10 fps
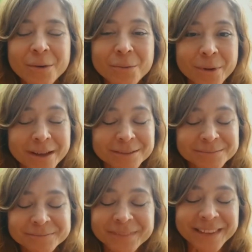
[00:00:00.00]
Well,
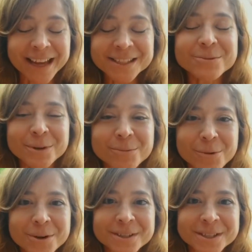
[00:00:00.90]
that's where
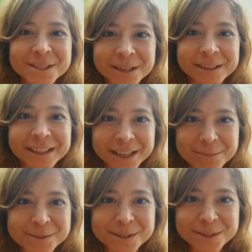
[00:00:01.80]
Wharton's jelly
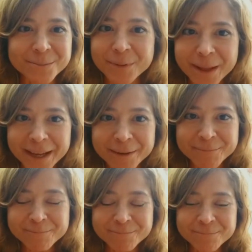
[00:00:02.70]
comes into play.
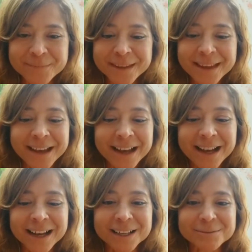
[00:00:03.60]

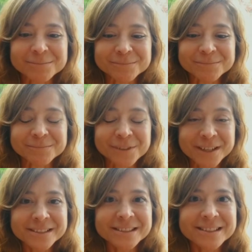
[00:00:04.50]
Um, what
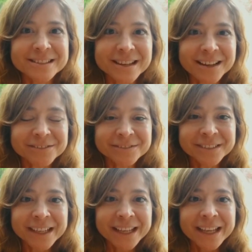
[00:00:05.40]
is this stuff?
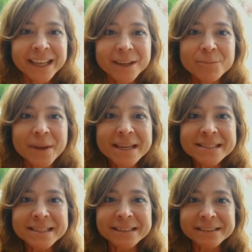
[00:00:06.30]

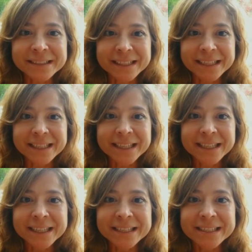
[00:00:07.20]
Basically,
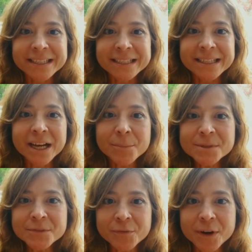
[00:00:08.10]
it
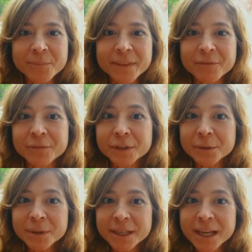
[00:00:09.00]
comes from the
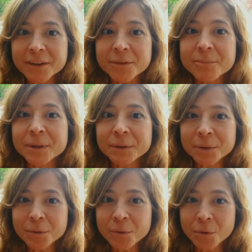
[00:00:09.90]
fluid of
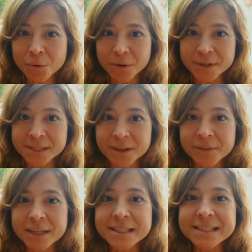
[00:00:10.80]
umbilical cords of
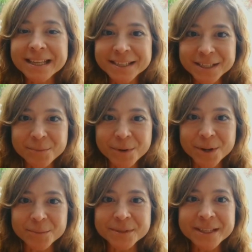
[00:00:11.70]
consenting
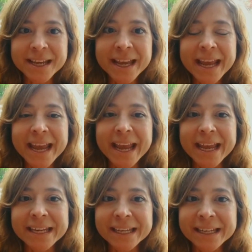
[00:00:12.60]
moms,
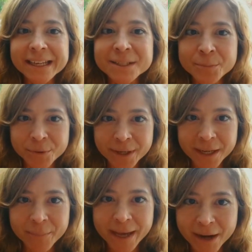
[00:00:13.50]
and it is
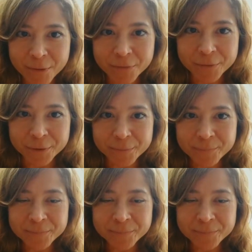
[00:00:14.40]
pretty powerful.